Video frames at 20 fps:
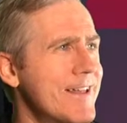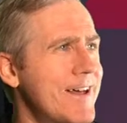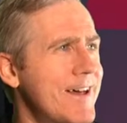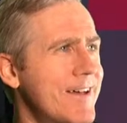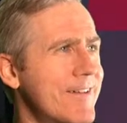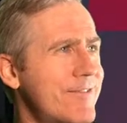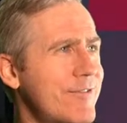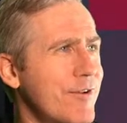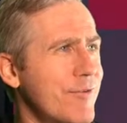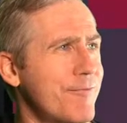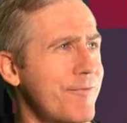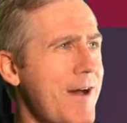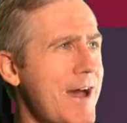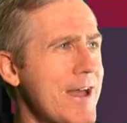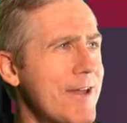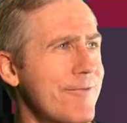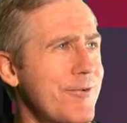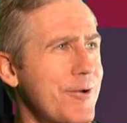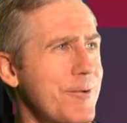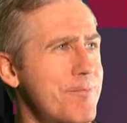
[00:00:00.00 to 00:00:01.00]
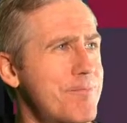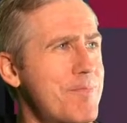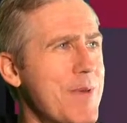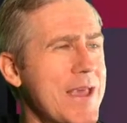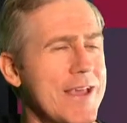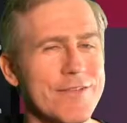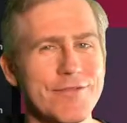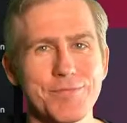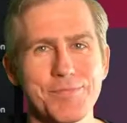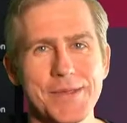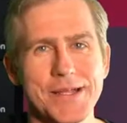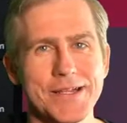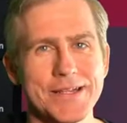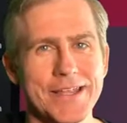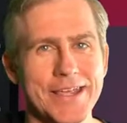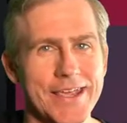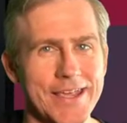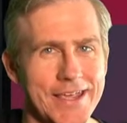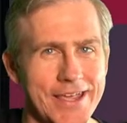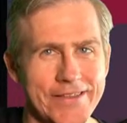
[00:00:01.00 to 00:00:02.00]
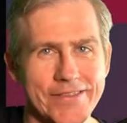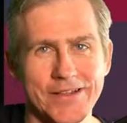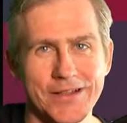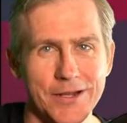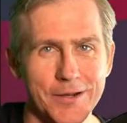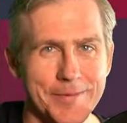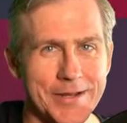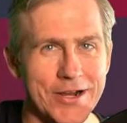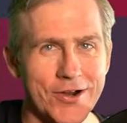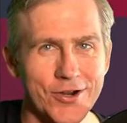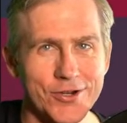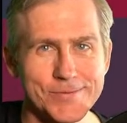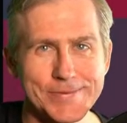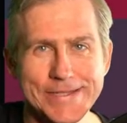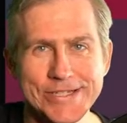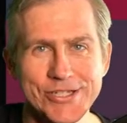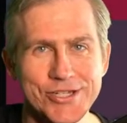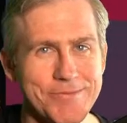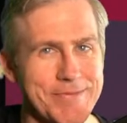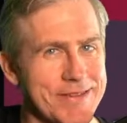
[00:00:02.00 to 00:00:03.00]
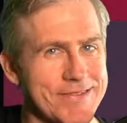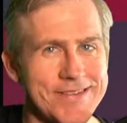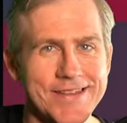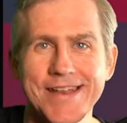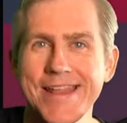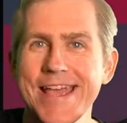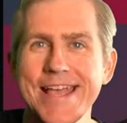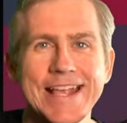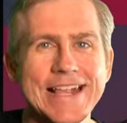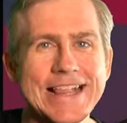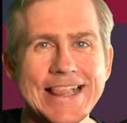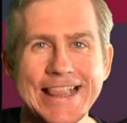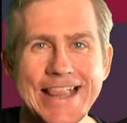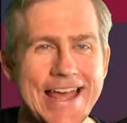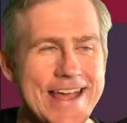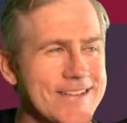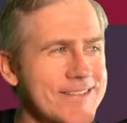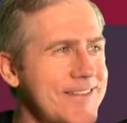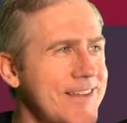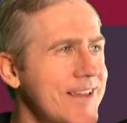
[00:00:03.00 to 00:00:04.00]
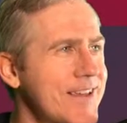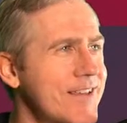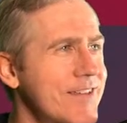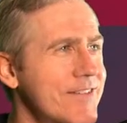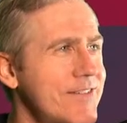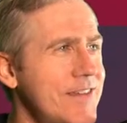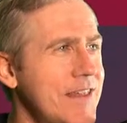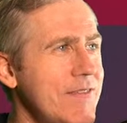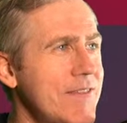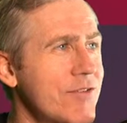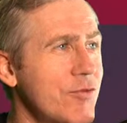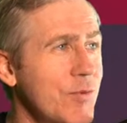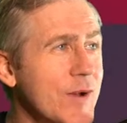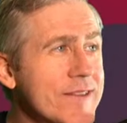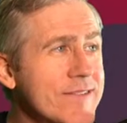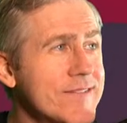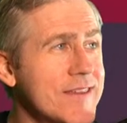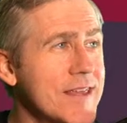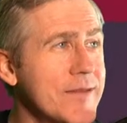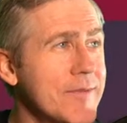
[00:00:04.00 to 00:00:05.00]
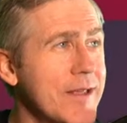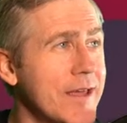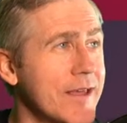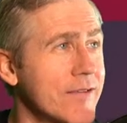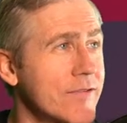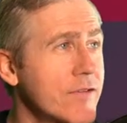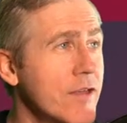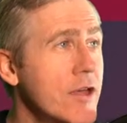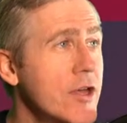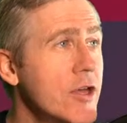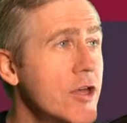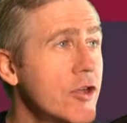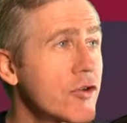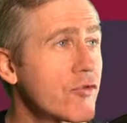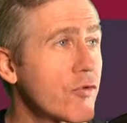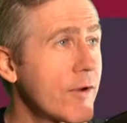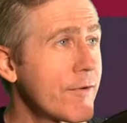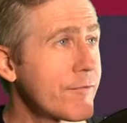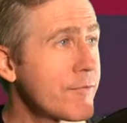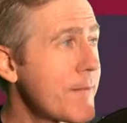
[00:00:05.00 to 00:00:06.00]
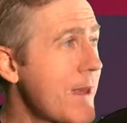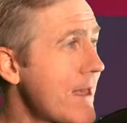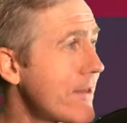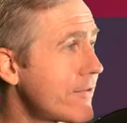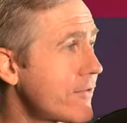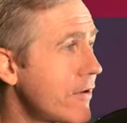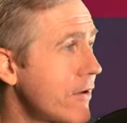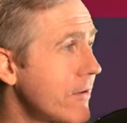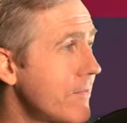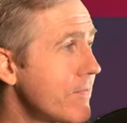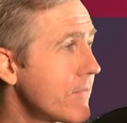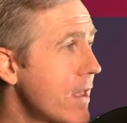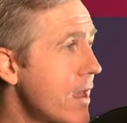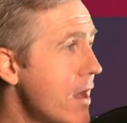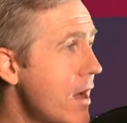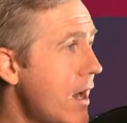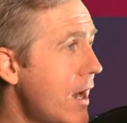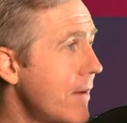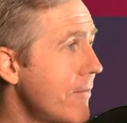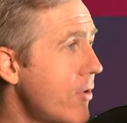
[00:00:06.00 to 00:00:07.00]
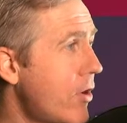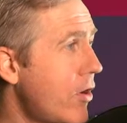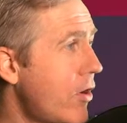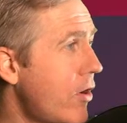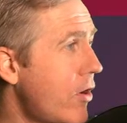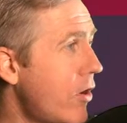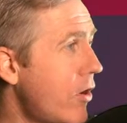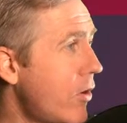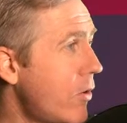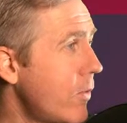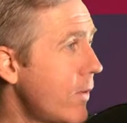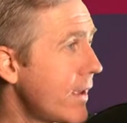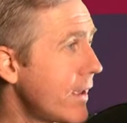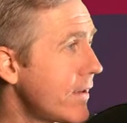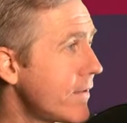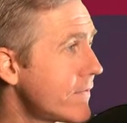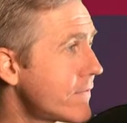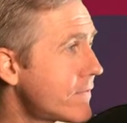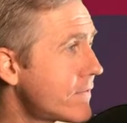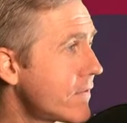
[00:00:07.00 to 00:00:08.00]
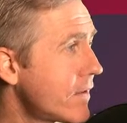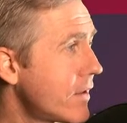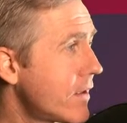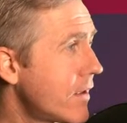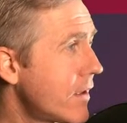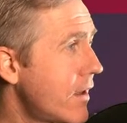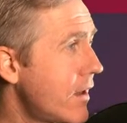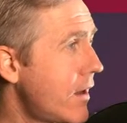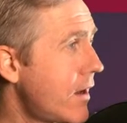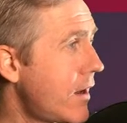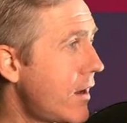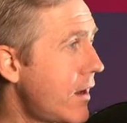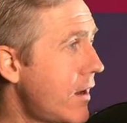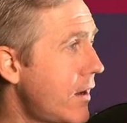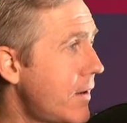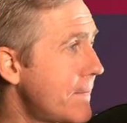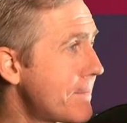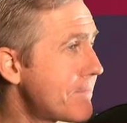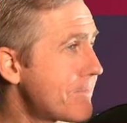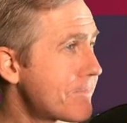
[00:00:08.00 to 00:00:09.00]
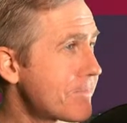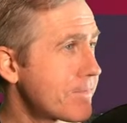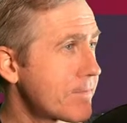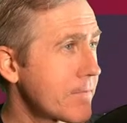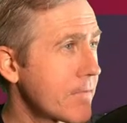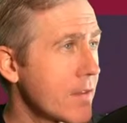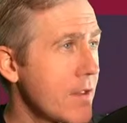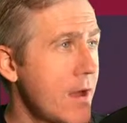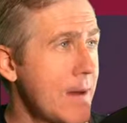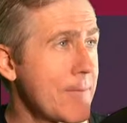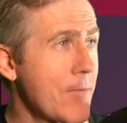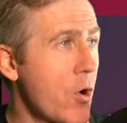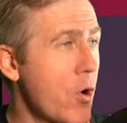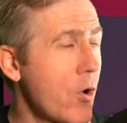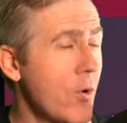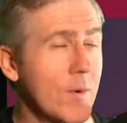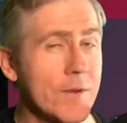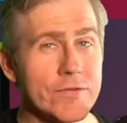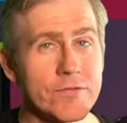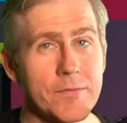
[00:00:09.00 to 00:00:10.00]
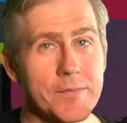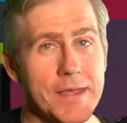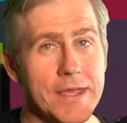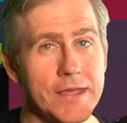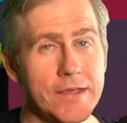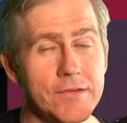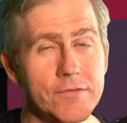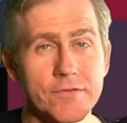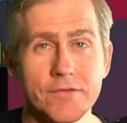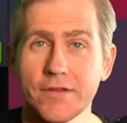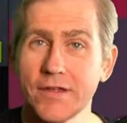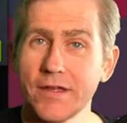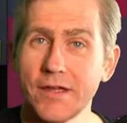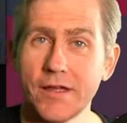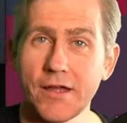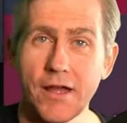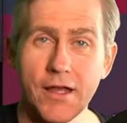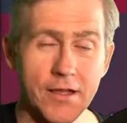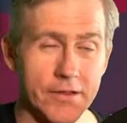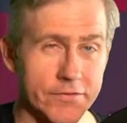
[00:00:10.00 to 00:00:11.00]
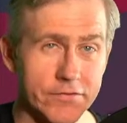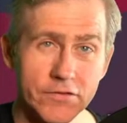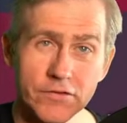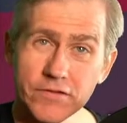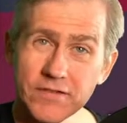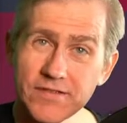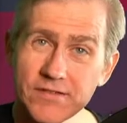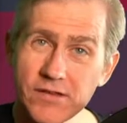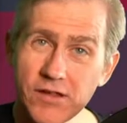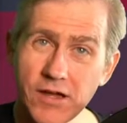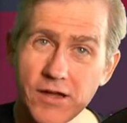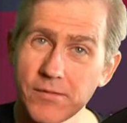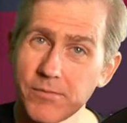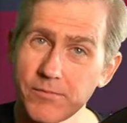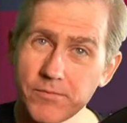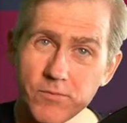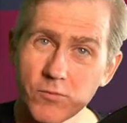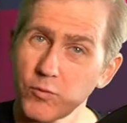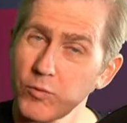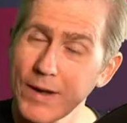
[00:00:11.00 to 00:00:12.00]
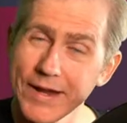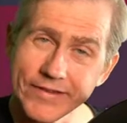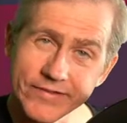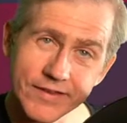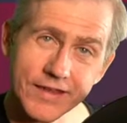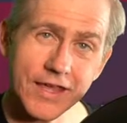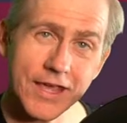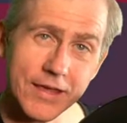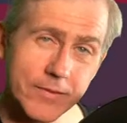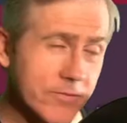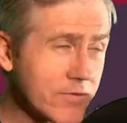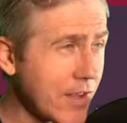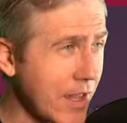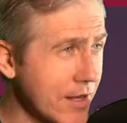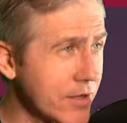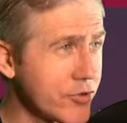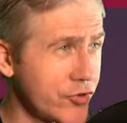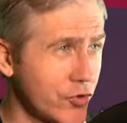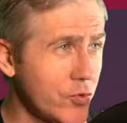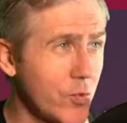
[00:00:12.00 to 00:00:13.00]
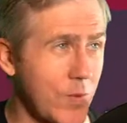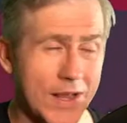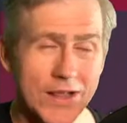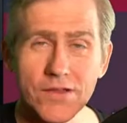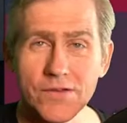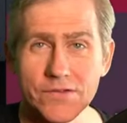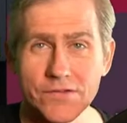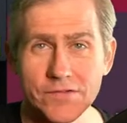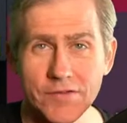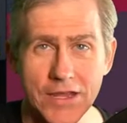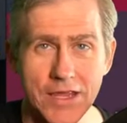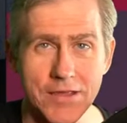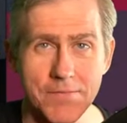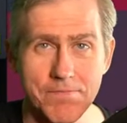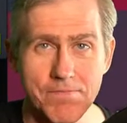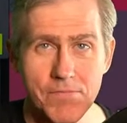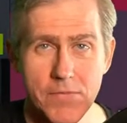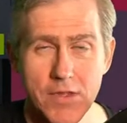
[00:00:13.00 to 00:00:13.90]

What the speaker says: survival, base building, and a little bit of RPG mixed in. Classic Steam. This is what Steam likes. Driftmaster. I'm always amazed. Racing games kind of do well on Steam.